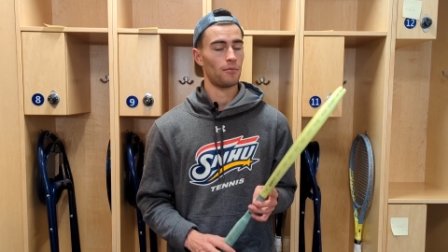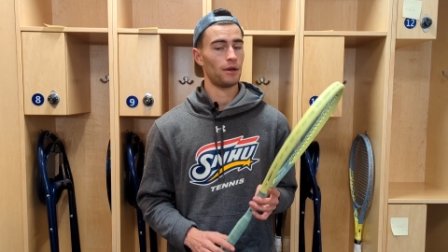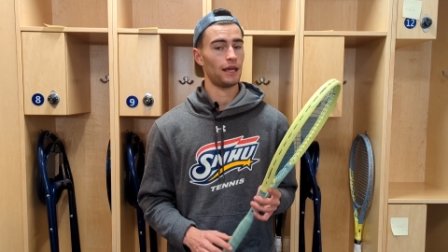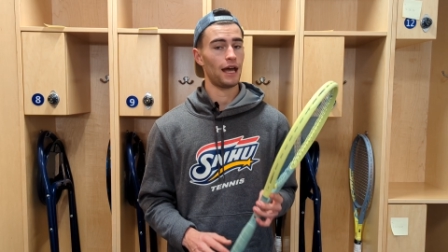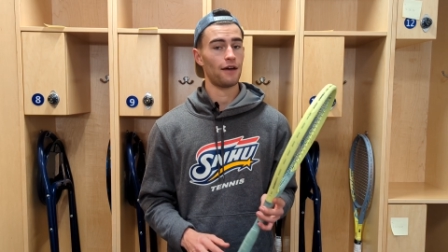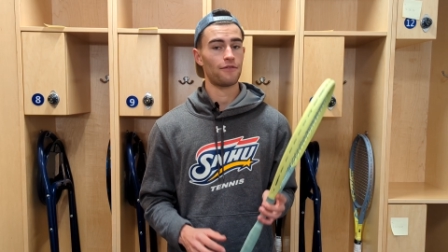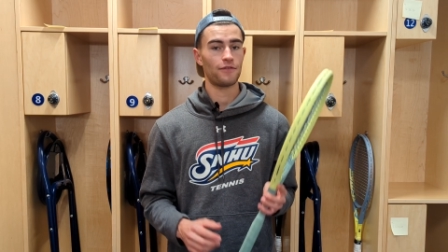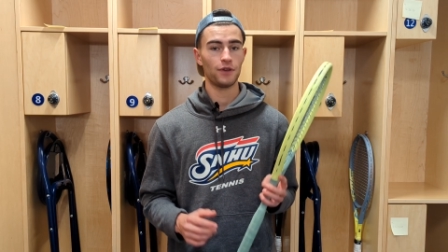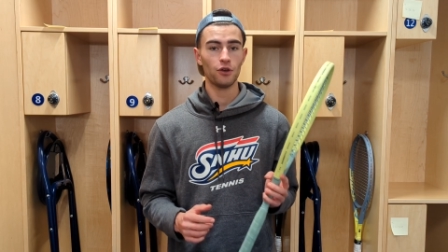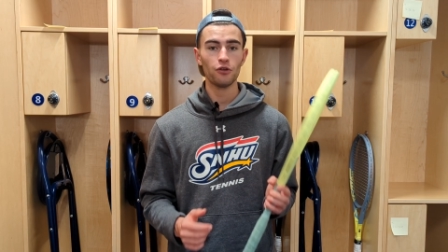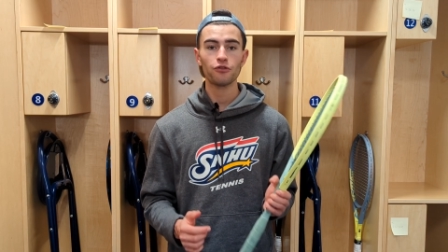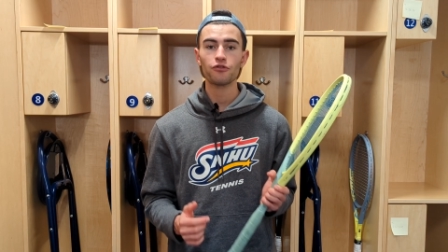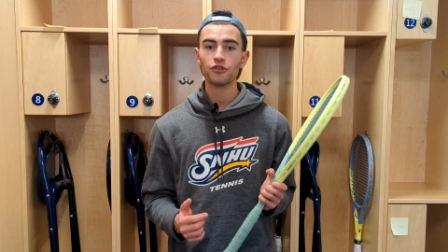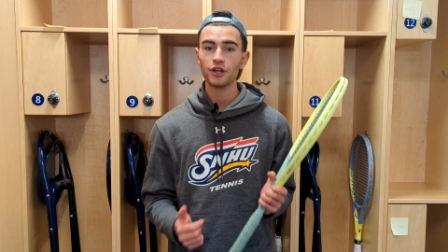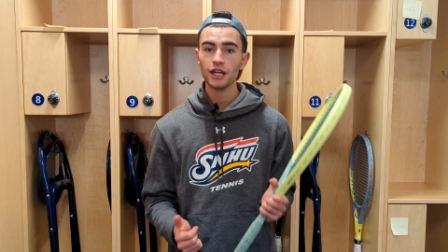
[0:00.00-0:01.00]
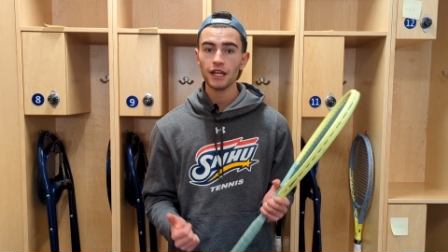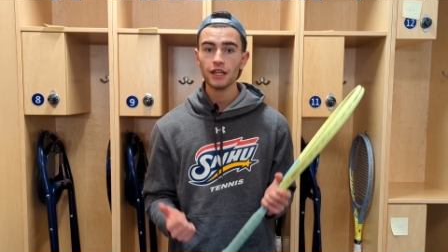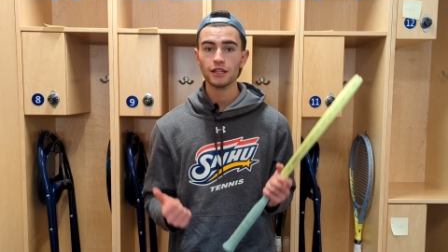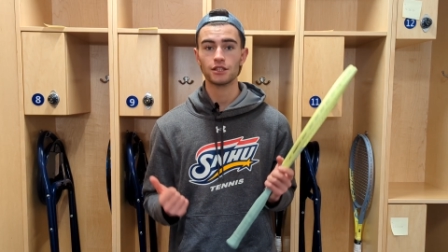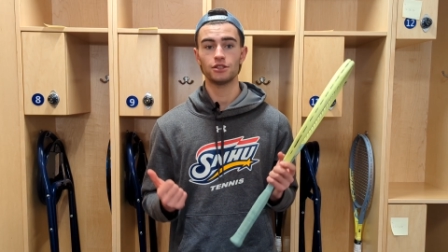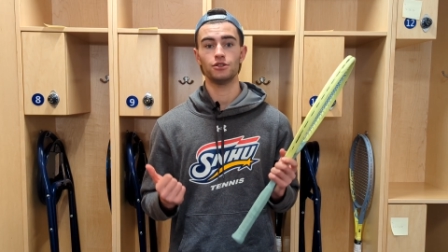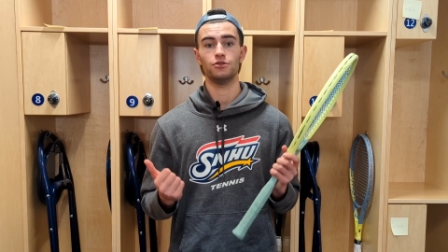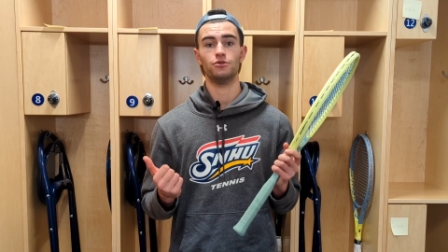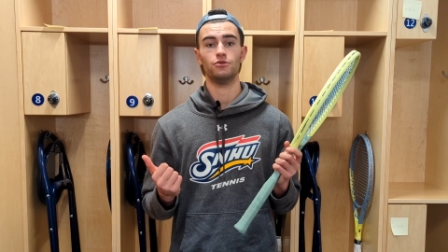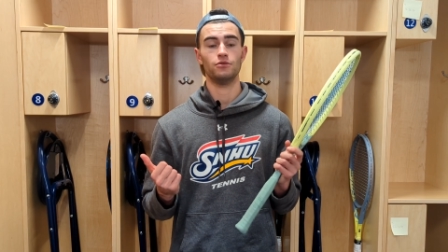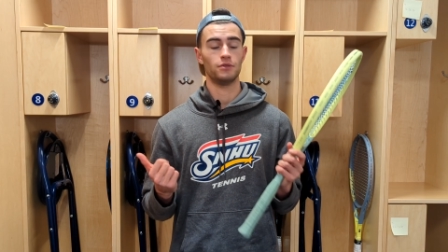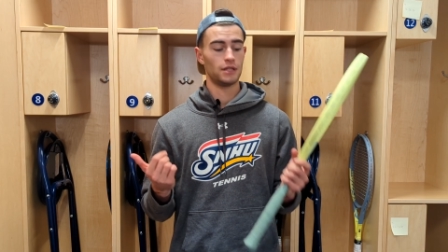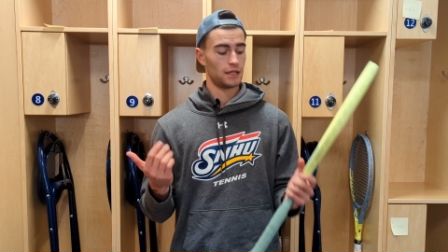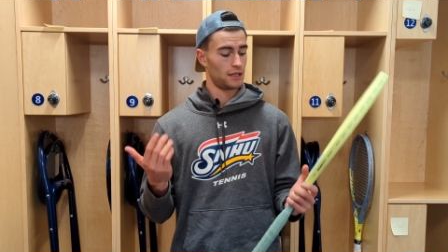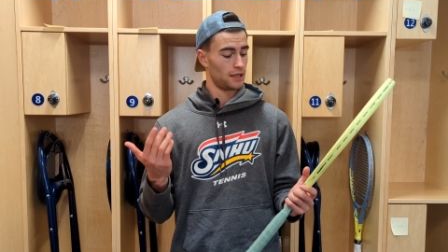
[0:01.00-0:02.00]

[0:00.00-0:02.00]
But yeah, feel free to